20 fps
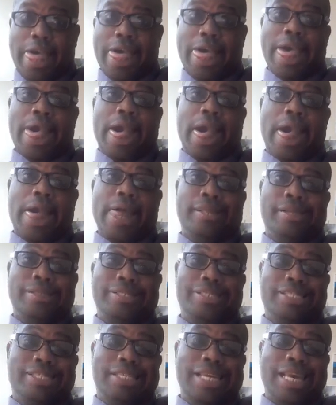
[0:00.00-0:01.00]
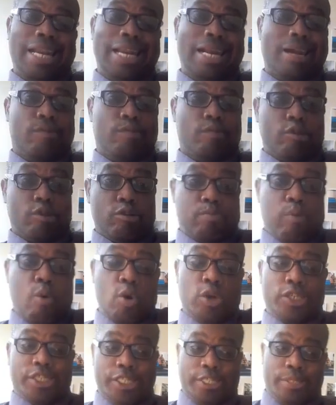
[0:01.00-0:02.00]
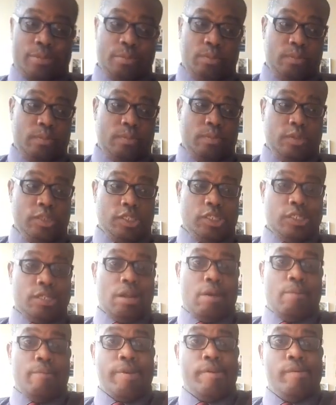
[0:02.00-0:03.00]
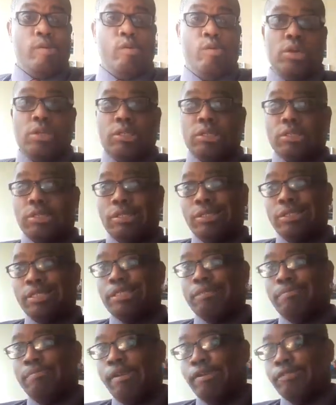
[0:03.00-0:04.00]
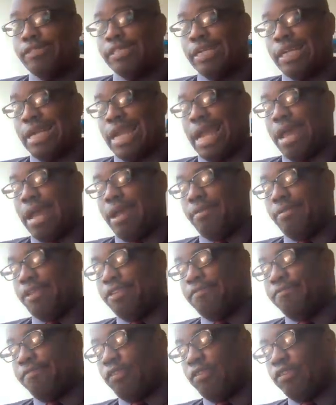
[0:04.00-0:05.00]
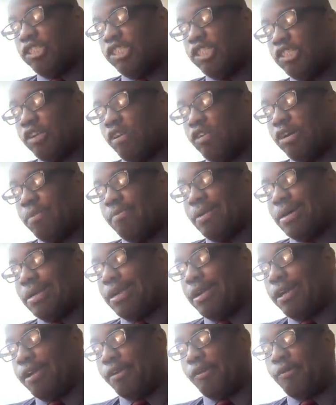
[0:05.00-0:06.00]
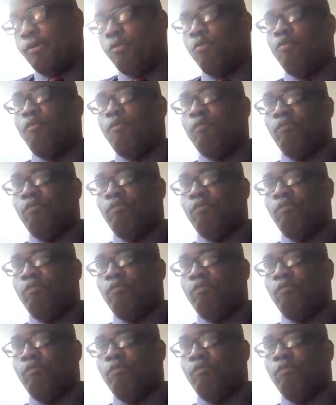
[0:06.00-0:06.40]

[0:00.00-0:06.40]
And this is the end of the word portion. We're gonna go on to some music now. This first song I'm about to do.